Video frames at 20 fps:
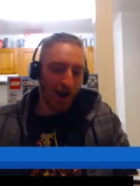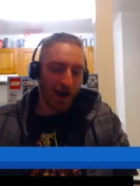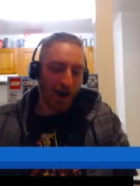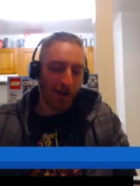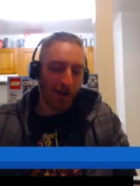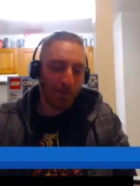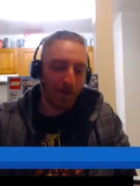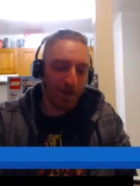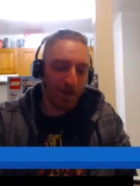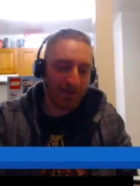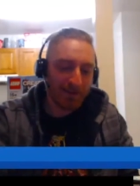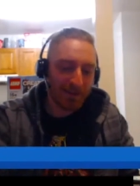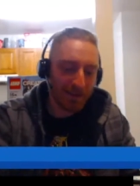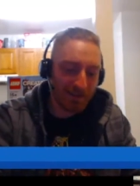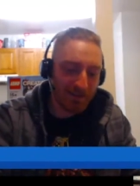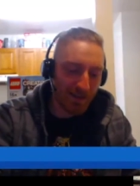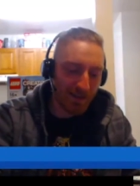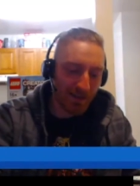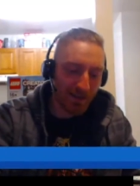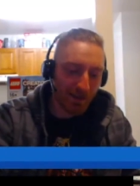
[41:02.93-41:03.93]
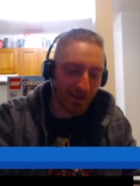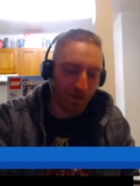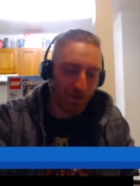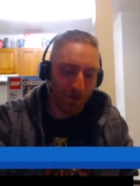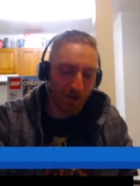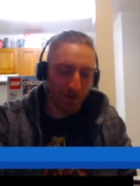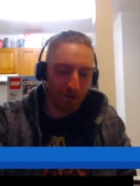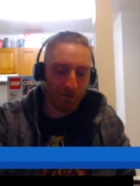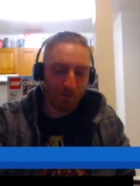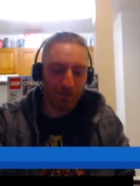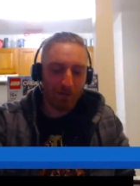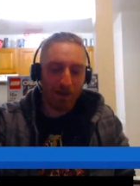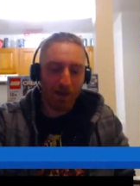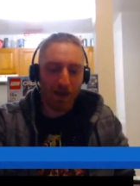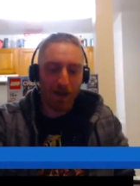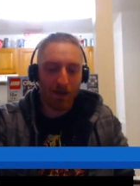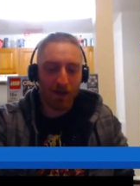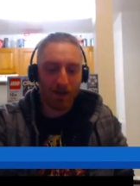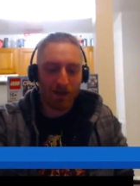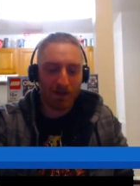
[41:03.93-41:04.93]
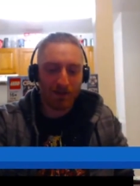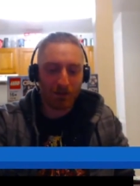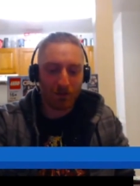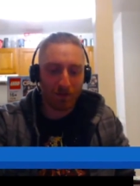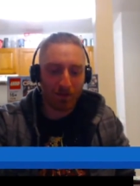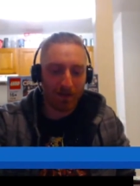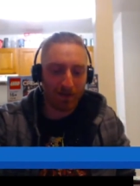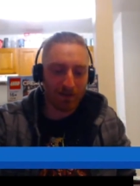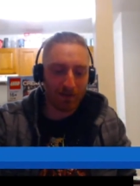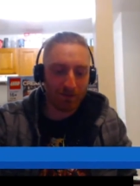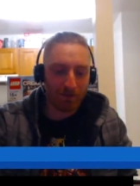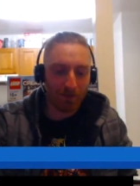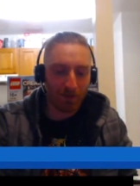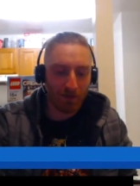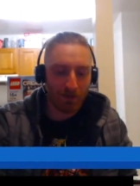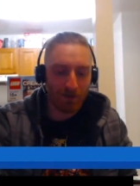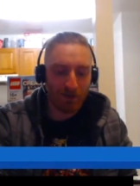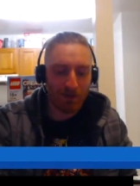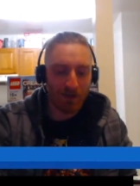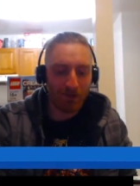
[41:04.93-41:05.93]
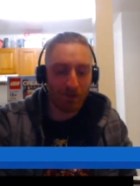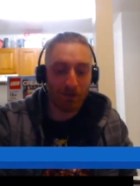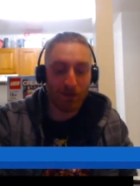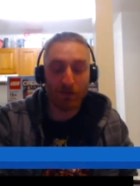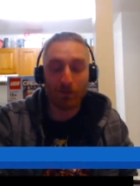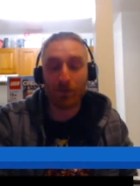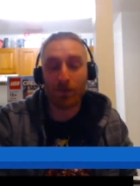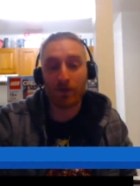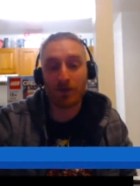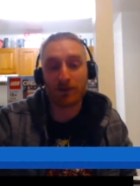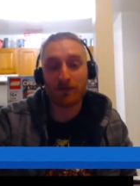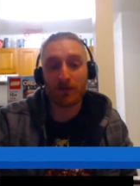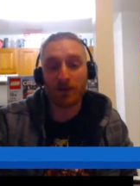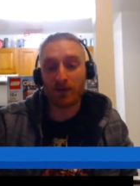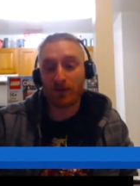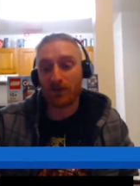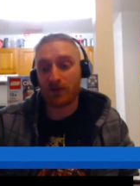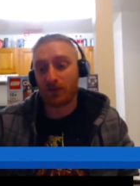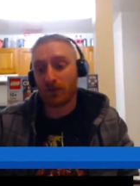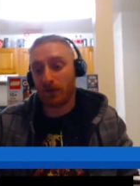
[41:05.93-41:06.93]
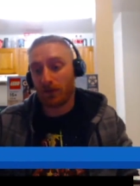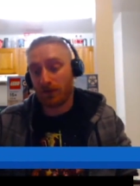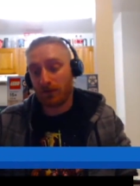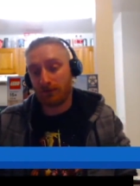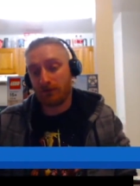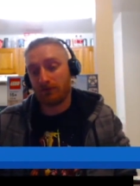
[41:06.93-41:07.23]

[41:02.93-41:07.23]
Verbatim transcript: I buy sets, I open them and I sort out the parts and I put the parts in my store.